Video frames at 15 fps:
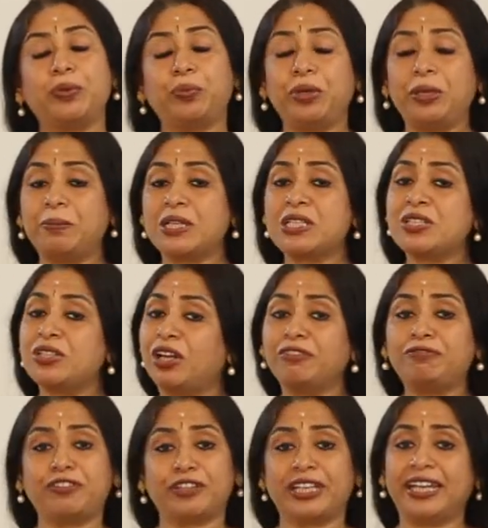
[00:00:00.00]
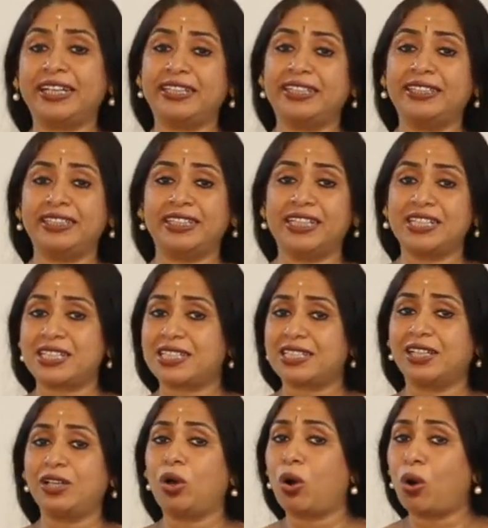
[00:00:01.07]
We must not forget, India is
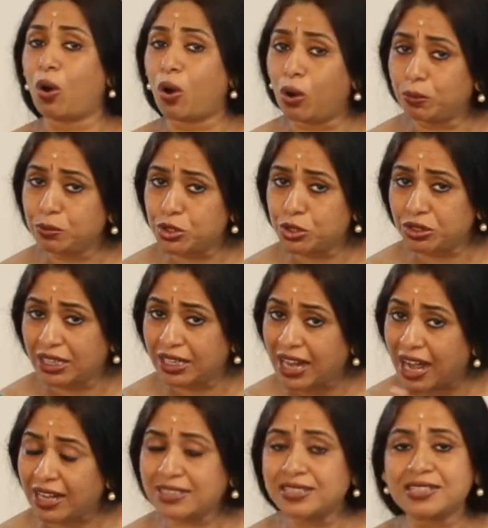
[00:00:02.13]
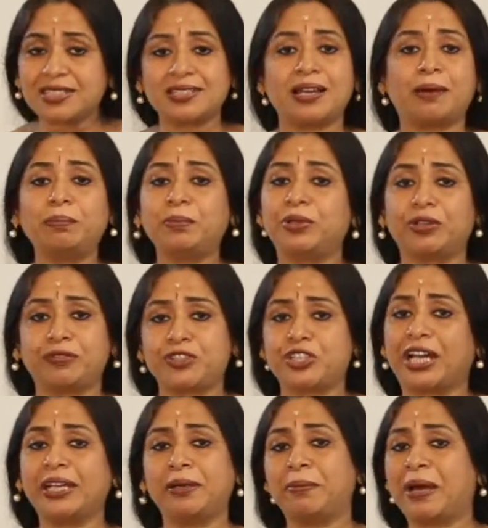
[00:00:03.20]
still home to the largest number of
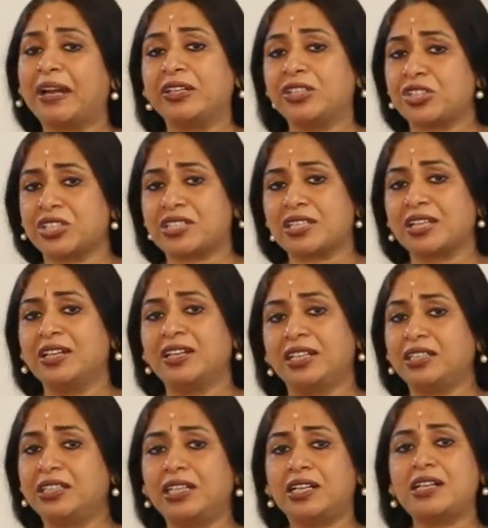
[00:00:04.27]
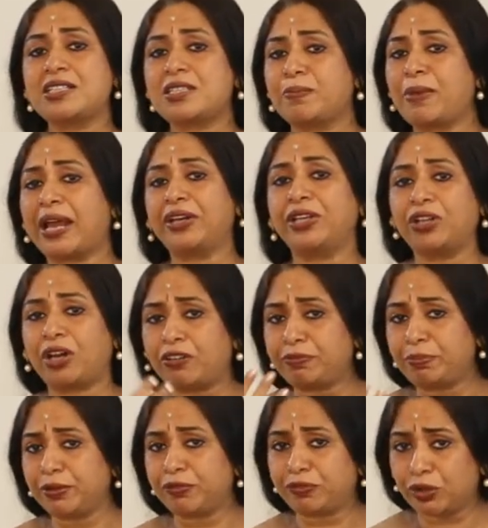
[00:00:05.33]
child marriages. Girls married off
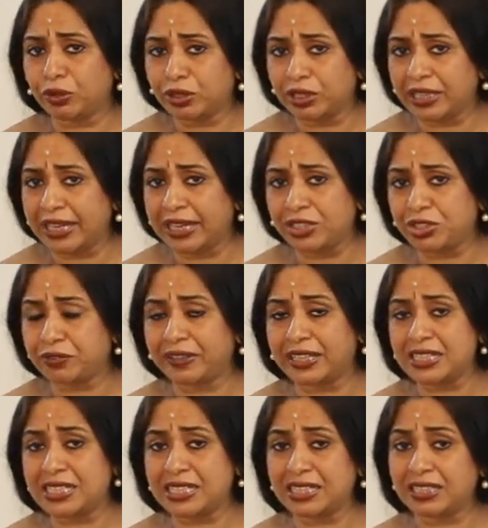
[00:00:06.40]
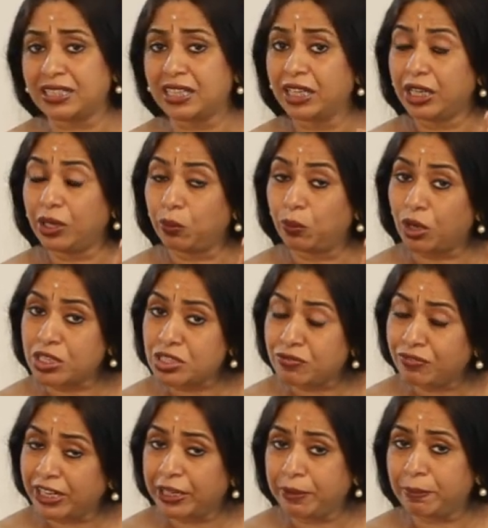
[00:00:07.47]
before the age of 18. It was
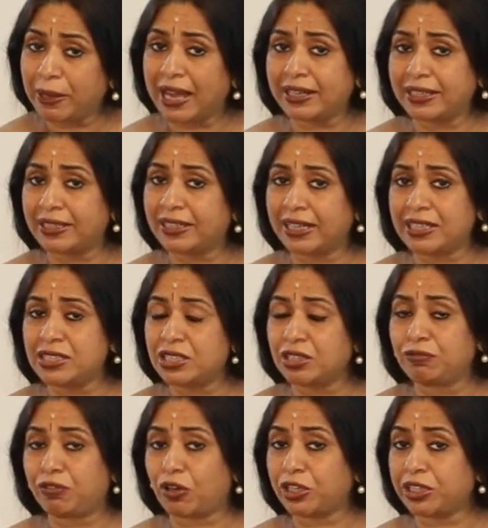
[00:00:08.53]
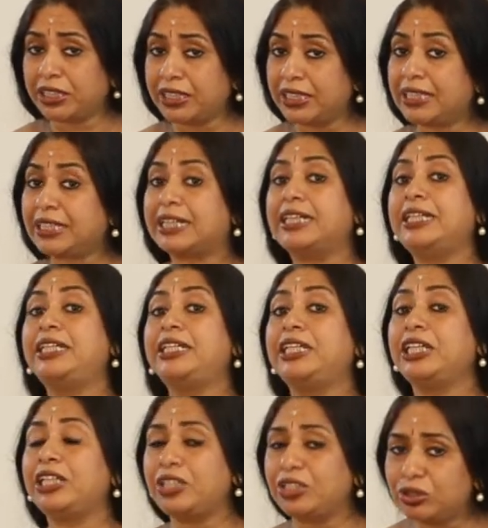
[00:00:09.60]
very bad in 1940. It
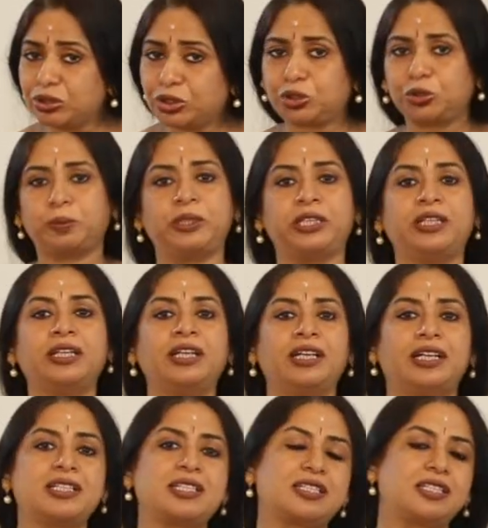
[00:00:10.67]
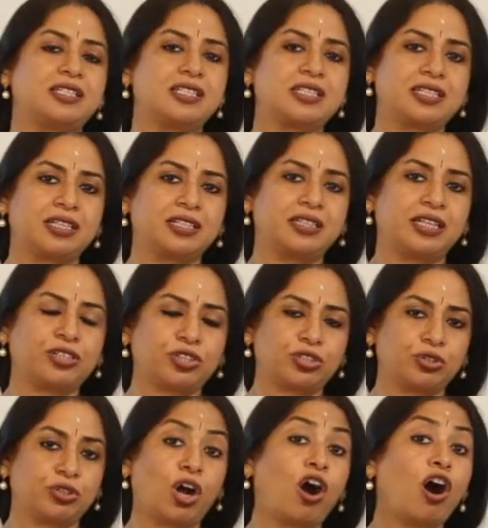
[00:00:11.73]
continues to be a statistic that
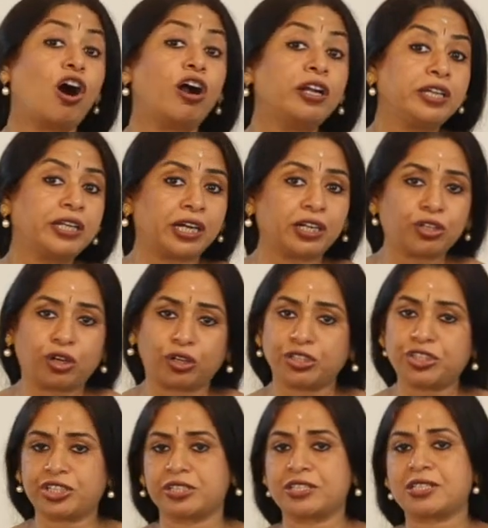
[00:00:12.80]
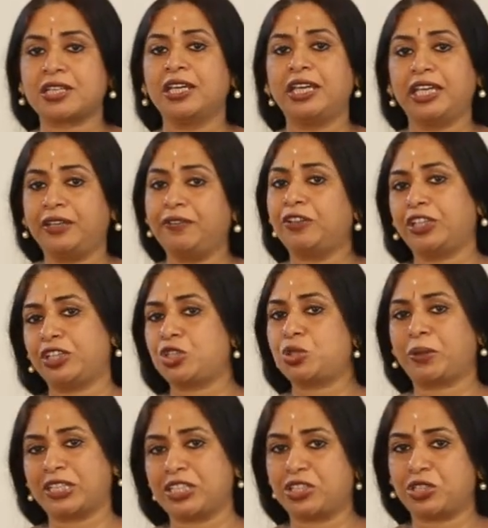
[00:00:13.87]
should haunt our conscience even in
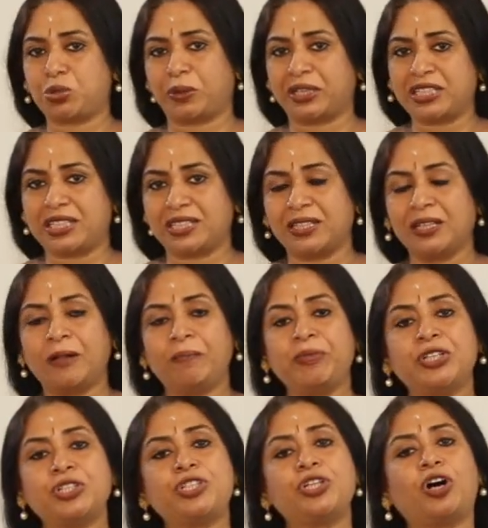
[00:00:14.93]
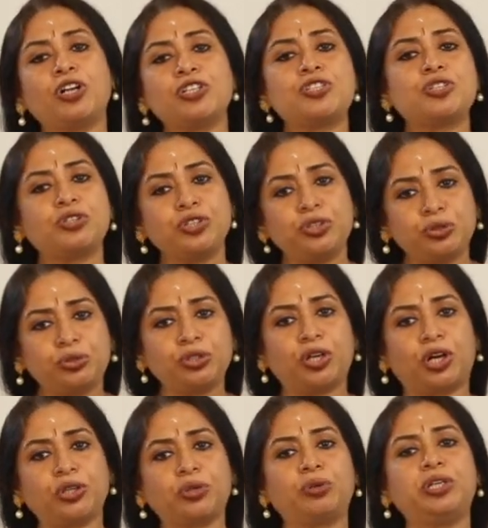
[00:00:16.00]
2020. She also knew
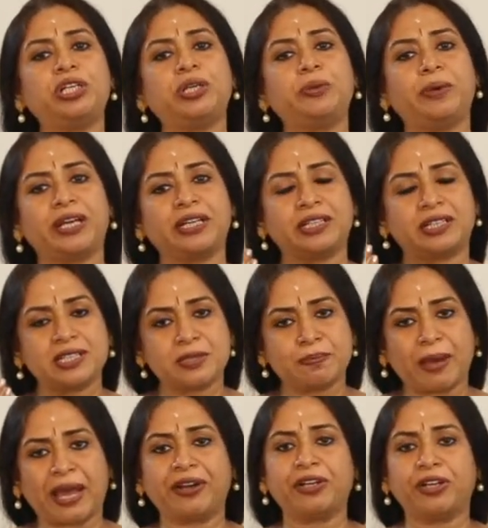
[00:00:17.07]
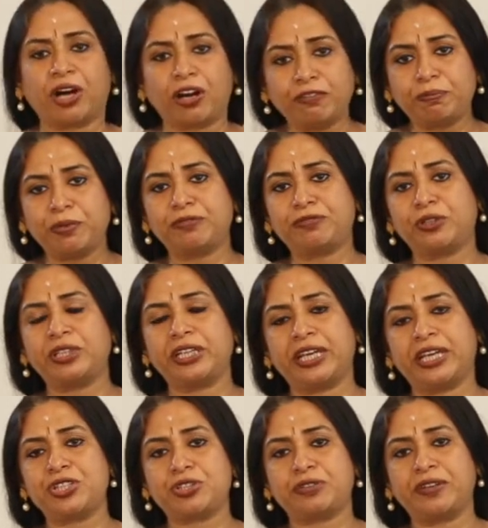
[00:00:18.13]
not only were girls married off before the
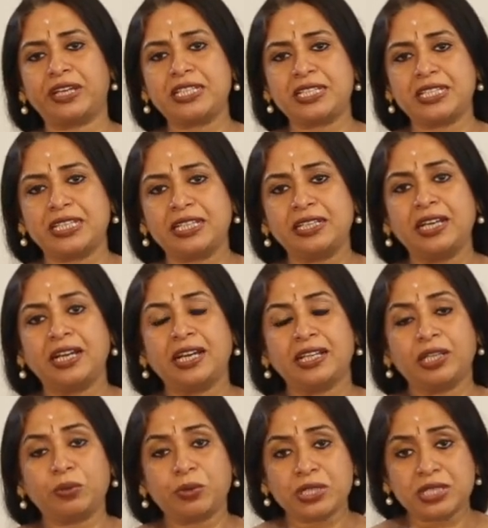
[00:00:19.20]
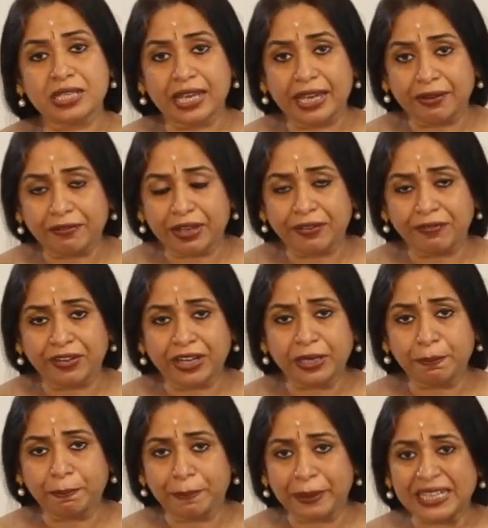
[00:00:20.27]
age of 18, there was a
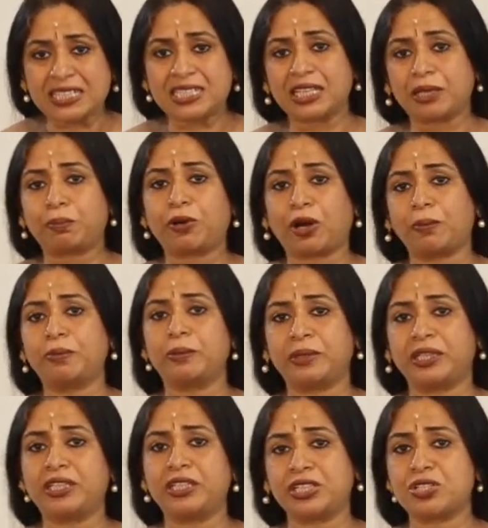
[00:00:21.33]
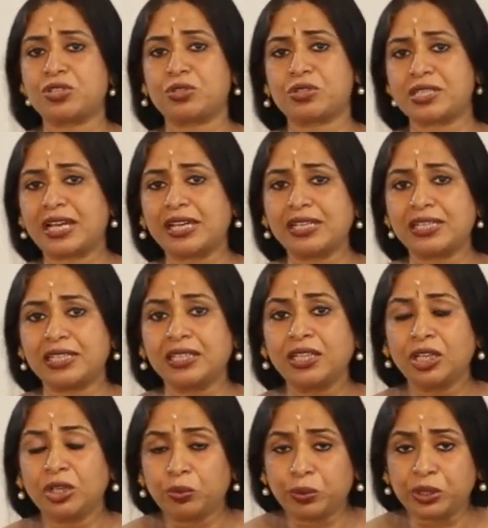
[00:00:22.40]
very basic problem in Indian
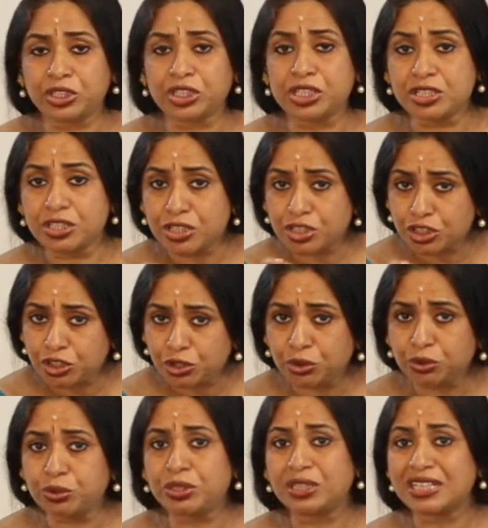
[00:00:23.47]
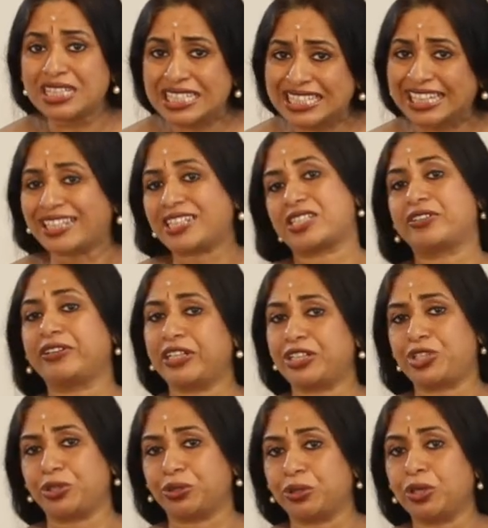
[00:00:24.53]
society, which is the skewed sex
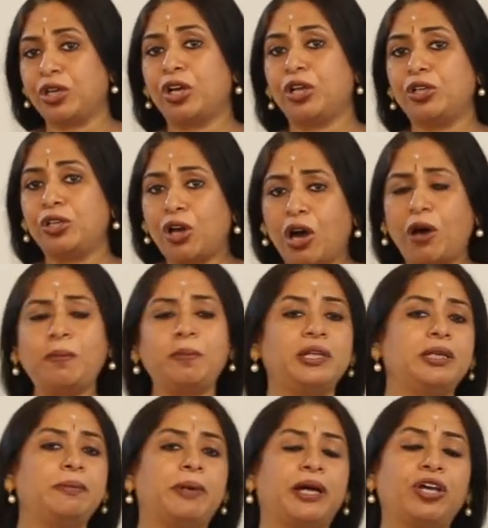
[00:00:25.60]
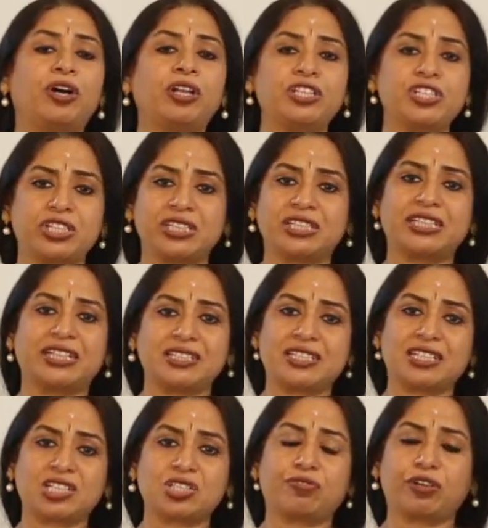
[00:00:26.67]
ratio. Normally, biology tells
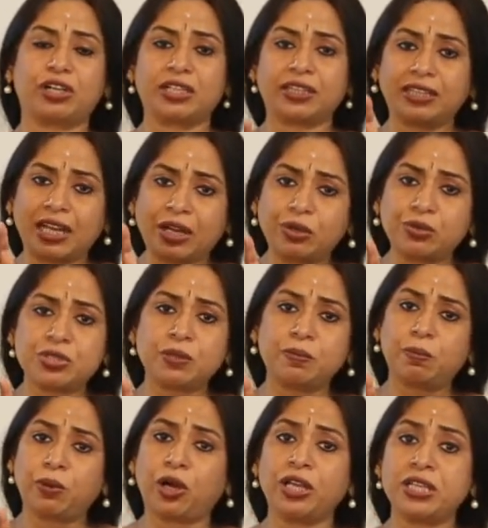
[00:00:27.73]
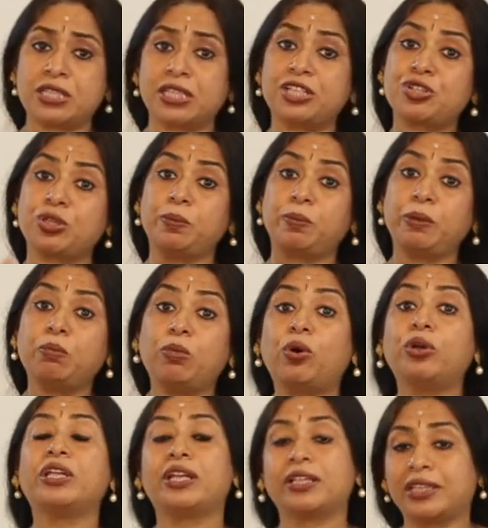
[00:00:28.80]
us for 1,000 boys, there should be
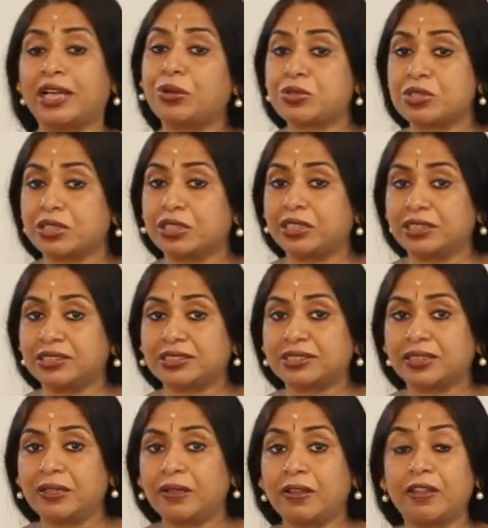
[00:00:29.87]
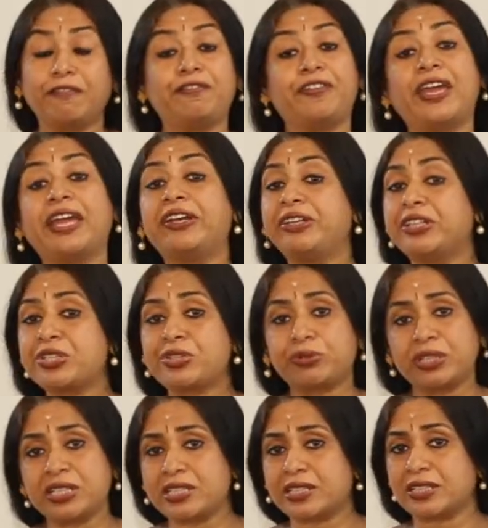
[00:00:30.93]
more than 1,000 girls. Various
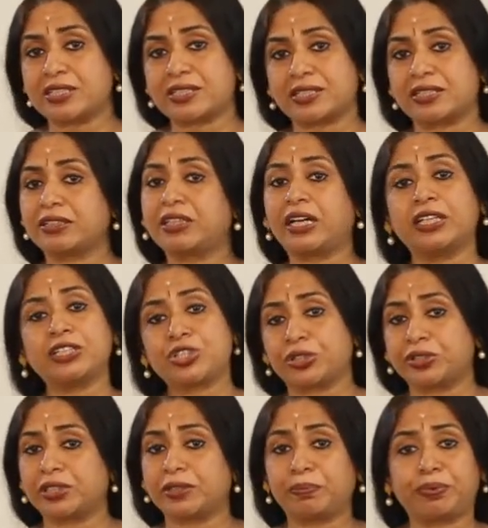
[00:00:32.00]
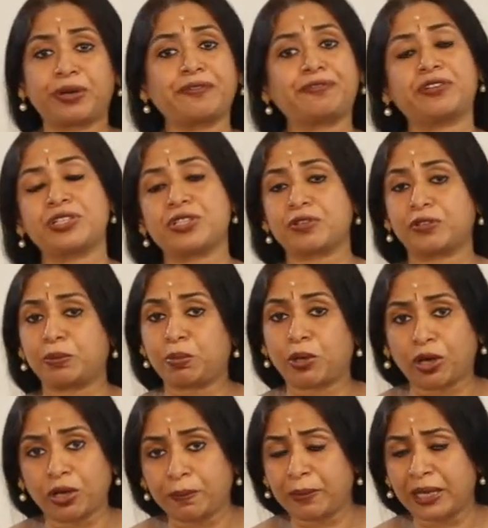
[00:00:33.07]
reasons, cultural preference of the
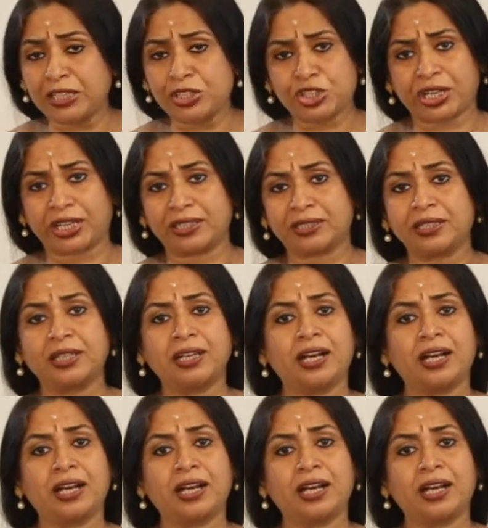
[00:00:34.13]
boy, male child.